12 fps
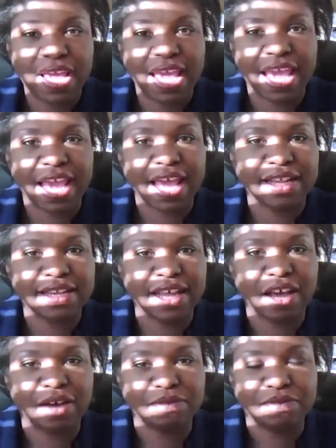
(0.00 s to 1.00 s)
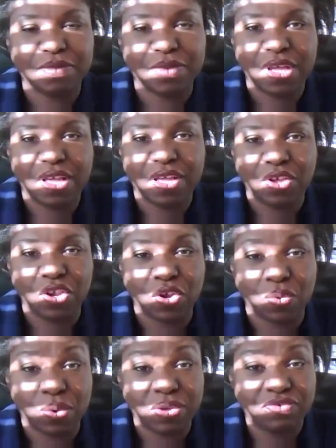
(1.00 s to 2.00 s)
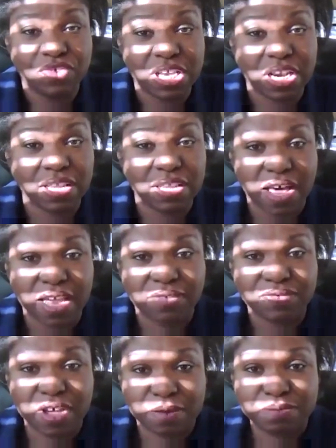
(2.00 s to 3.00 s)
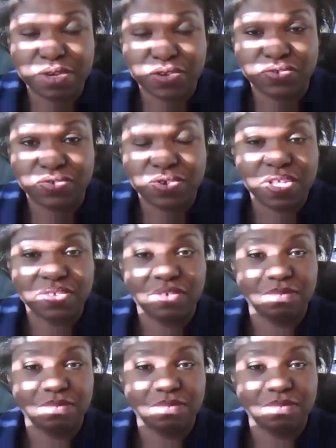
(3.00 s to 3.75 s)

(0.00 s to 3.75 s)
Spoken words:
And we've seen a lot of companies do this,